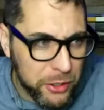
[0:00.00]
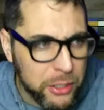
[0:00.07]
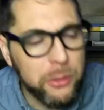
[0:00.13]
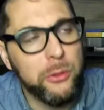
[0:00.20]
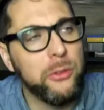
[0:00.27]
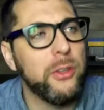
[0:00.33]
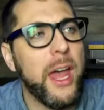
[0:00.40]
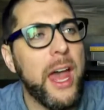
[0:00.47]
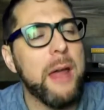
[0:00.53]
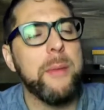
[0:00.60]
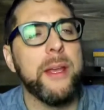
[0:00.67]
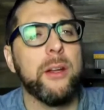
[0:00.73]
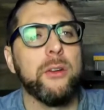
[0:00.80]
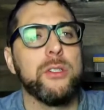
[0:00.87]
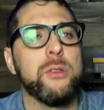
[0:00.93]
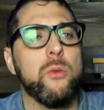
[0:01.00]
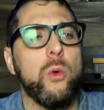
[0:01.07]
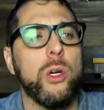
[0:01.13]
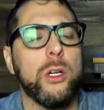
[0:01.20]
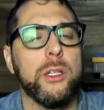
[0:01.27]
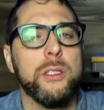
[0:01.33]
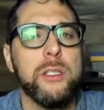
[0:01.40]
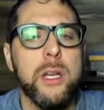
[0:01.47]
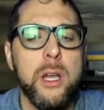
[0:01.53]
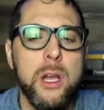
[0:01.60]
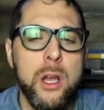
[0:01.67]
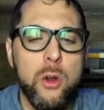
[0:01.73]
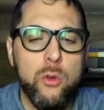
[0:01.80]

to use Hatmaker's words,